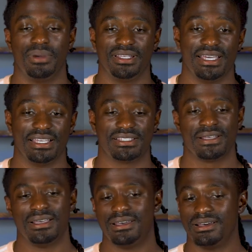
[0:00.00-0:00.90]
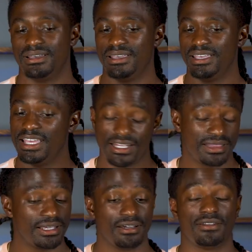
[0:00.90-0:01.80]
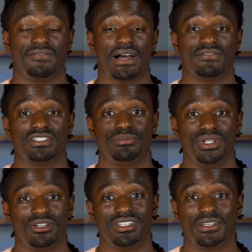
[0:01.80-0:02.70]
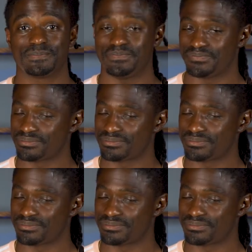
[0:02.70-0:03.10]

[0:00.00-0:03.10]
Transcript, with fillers: But yes, anything under five hundred million dollars,